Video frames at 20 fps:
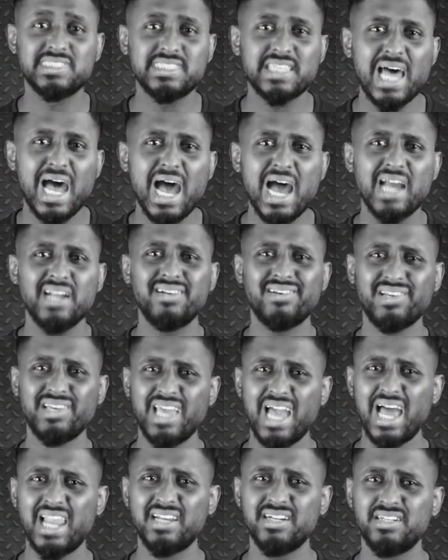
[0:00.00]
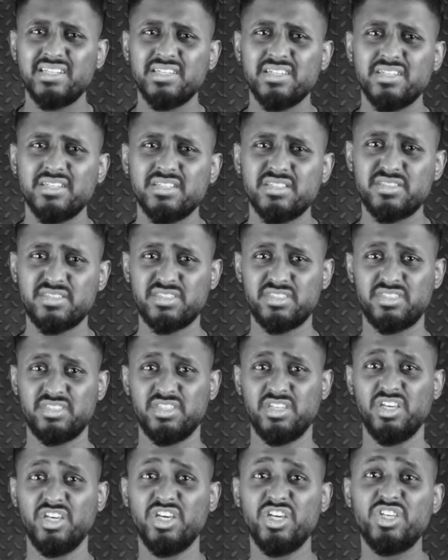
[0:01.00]
sad reality is
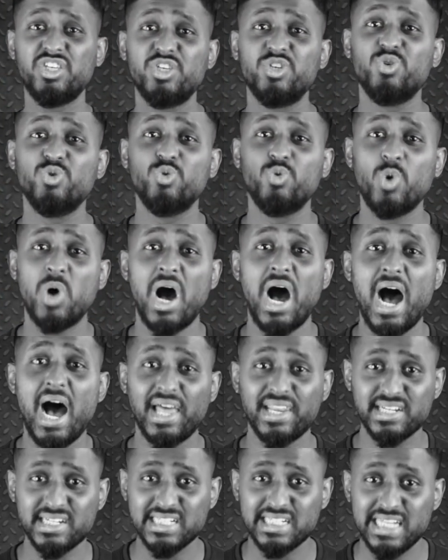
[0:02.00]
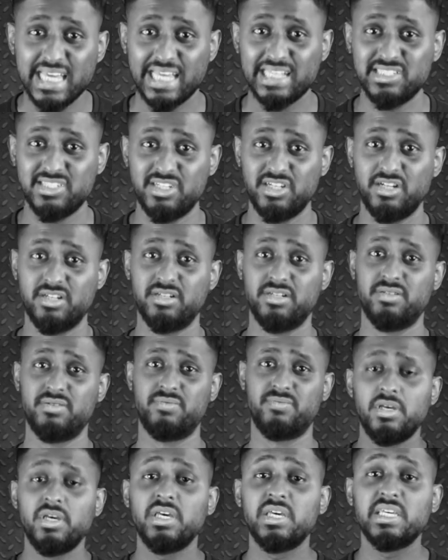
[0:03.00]
you are in danger.
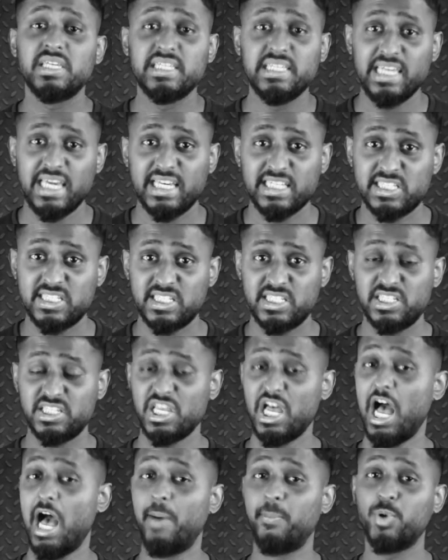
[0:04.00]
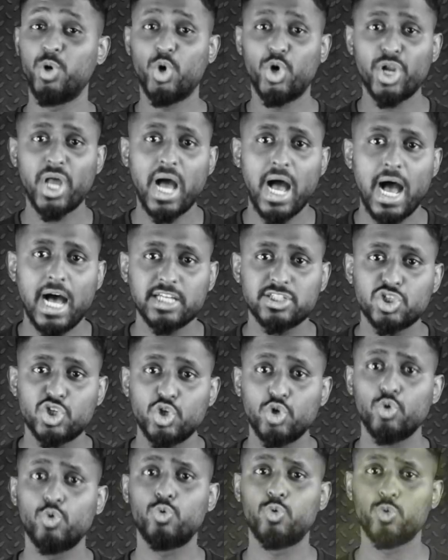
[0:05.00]
Yes, I'm gonna ask
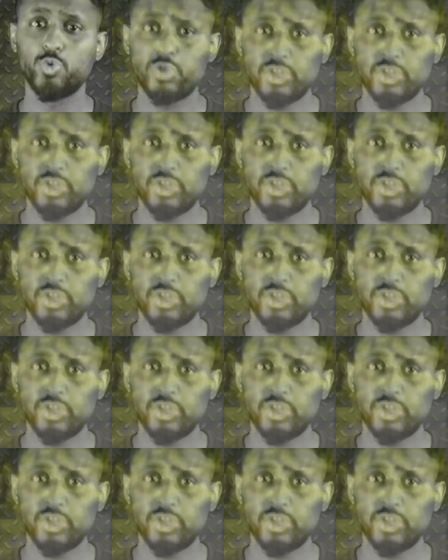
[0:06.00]
you to